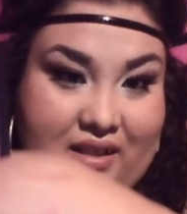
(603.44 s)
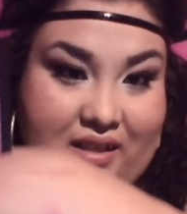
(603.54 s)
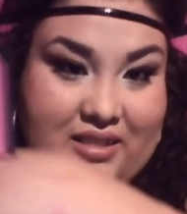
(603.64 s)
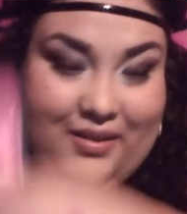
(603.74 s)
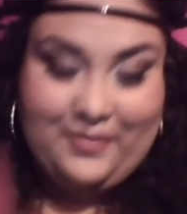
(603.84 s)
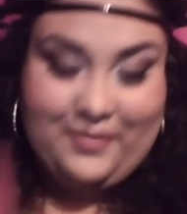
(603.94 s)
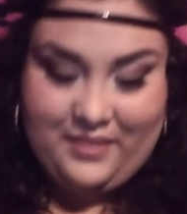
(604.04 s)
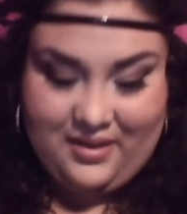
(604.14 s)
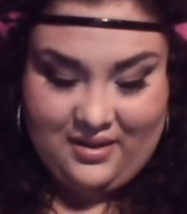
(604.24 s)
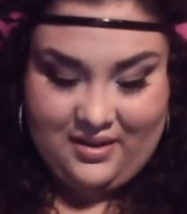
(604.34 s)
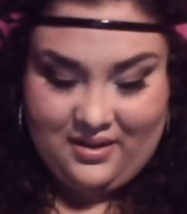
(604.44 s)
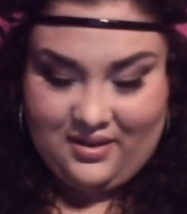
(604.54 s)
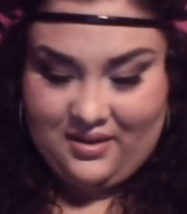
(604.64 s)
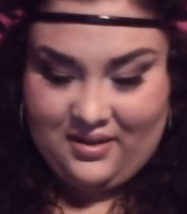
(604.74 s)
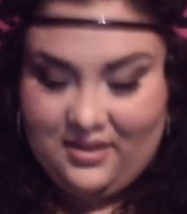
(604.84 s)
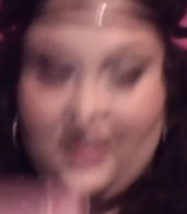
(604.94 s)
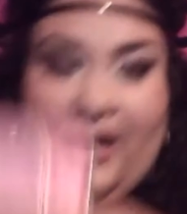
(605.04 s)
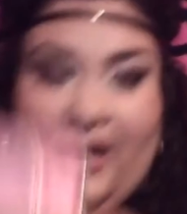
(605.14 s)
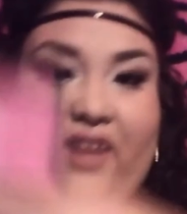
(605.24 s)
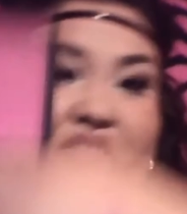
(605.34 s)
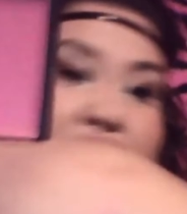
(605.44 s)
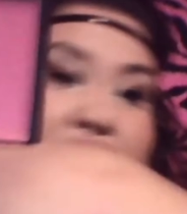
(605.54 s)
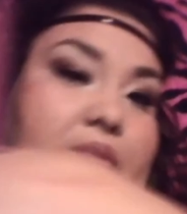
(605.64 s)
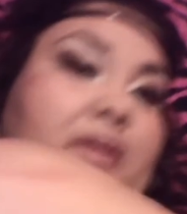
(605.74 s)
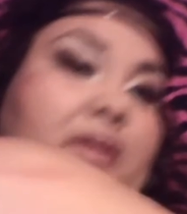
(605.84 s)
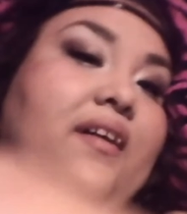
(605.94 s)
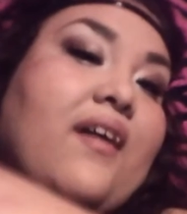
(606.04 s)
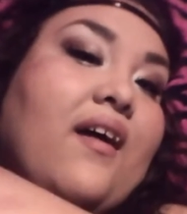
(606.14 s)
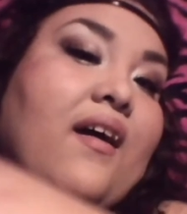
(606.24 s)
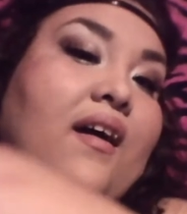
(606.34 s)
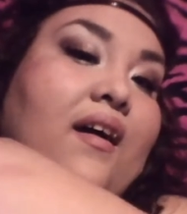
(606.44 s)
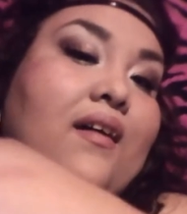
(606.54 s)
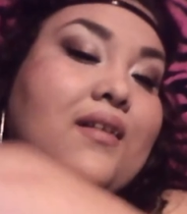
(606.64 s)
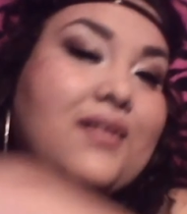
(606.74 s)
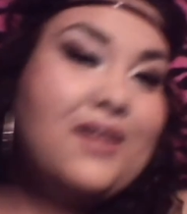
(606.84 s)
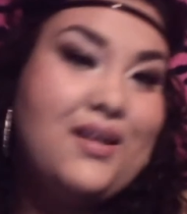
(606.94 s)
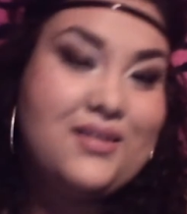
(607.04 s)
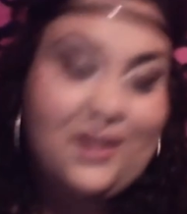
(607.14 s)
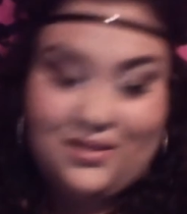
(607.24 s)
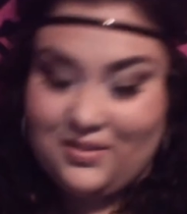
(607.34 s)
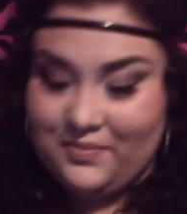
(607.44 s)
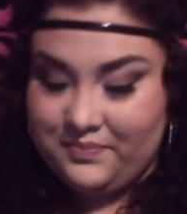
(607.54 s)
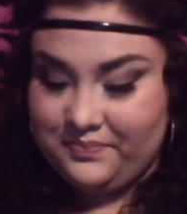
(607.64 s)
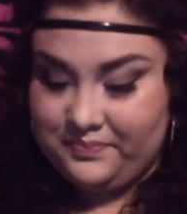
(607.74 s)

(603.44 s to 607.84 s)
awesome. I'm not even showing you them all. That's awesome.